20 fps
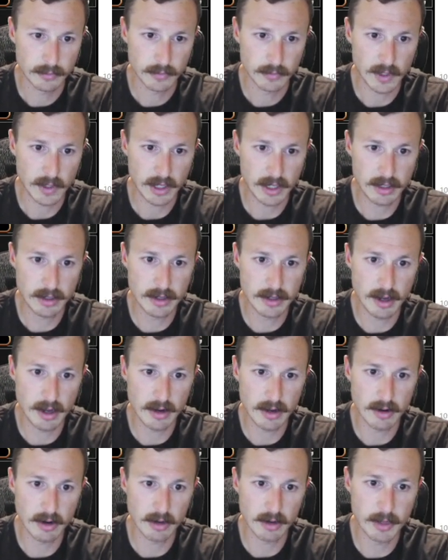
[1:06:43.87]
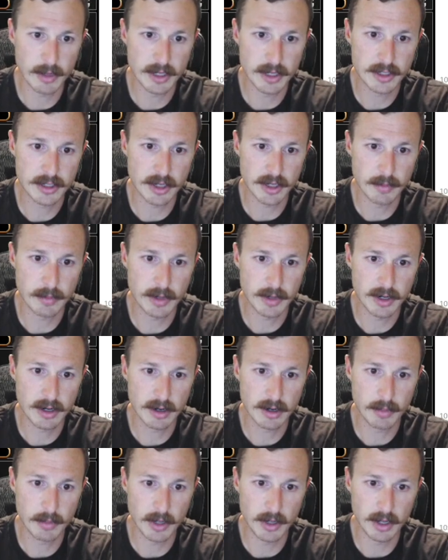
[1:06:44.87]
I could not Archmage Charm here,
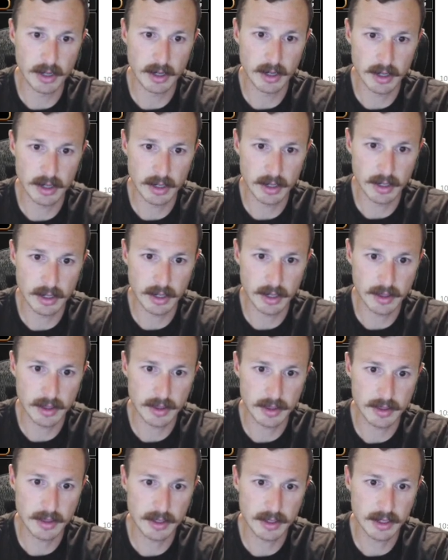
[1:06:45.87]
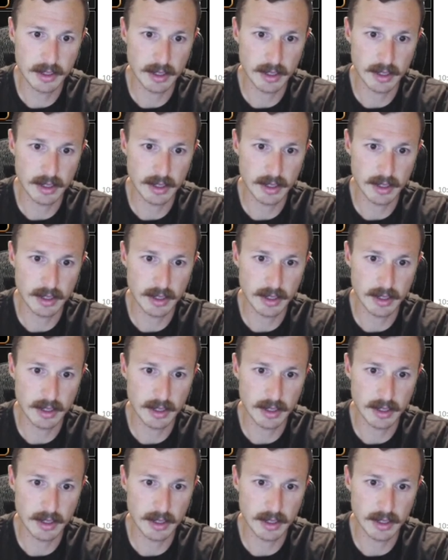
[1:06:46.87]
but I think